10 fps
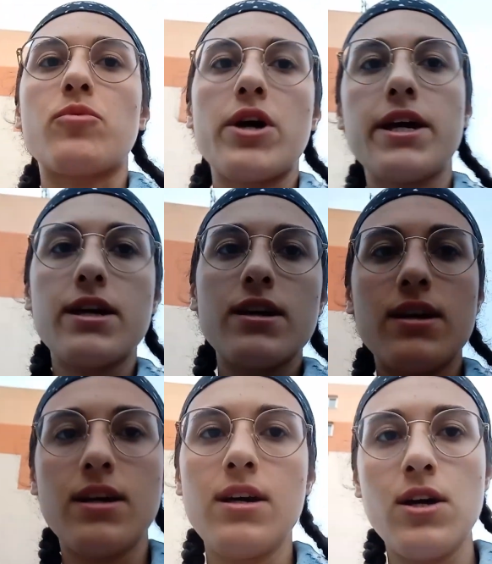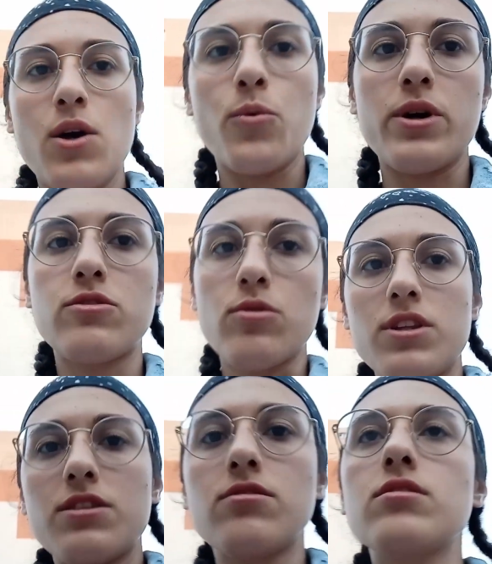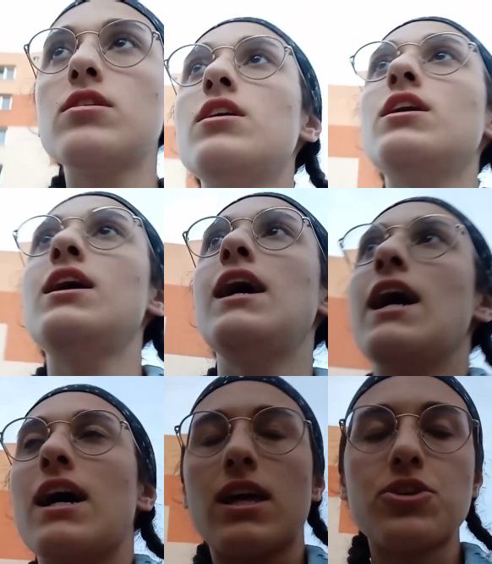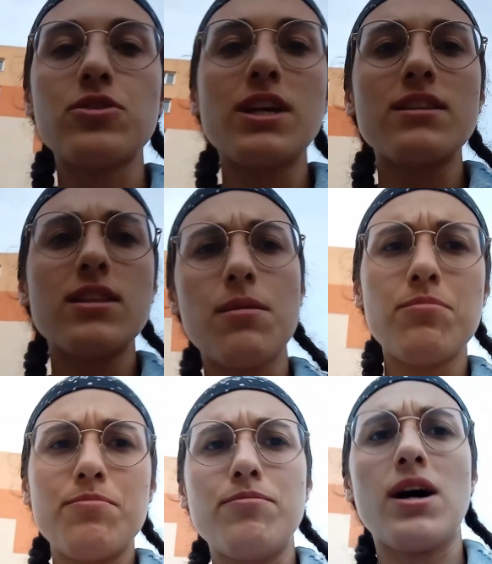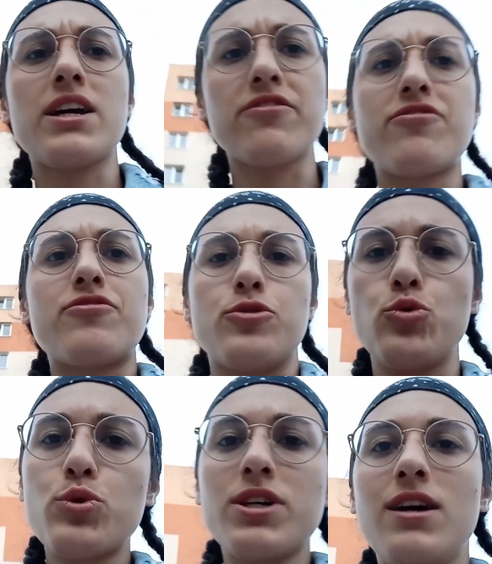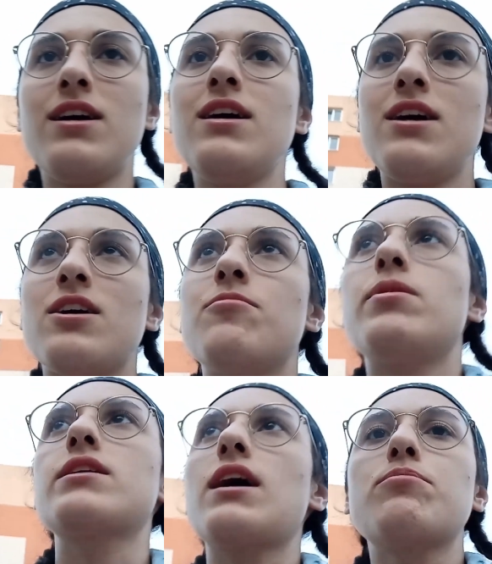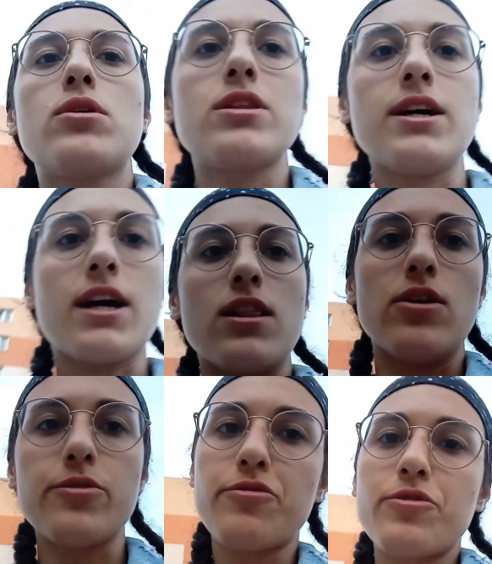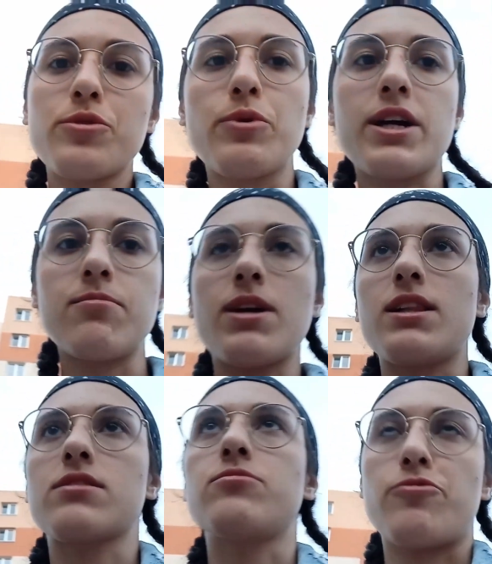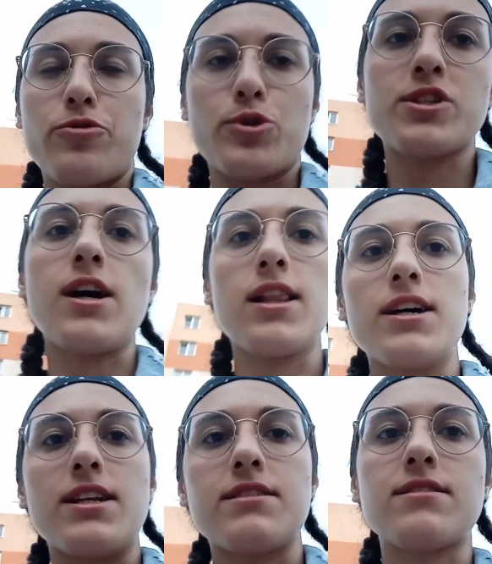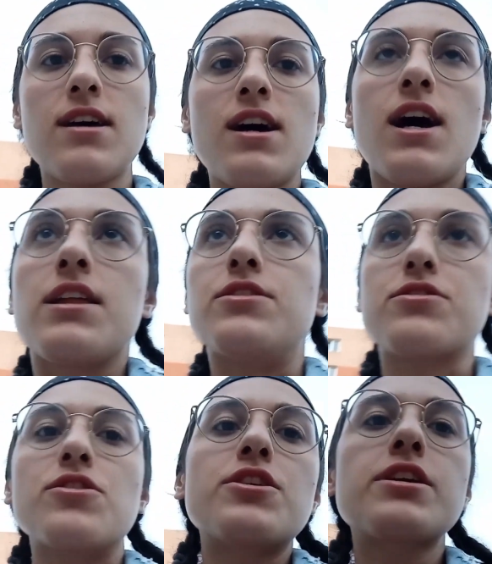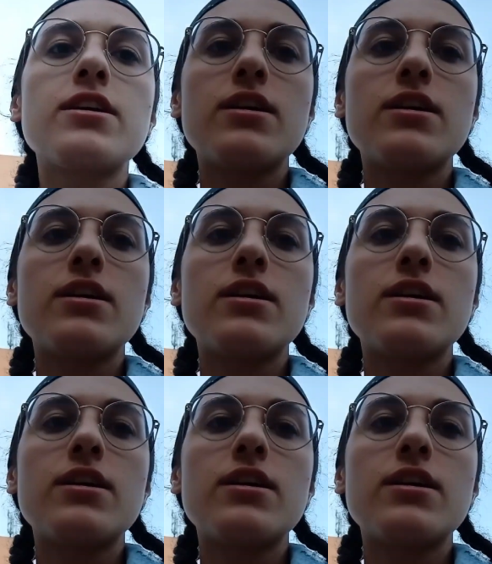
break. Went to Lidl. I actually ended up buying fruit, but I bought like a lot of fruit. We can make like some fruit salad as dessert.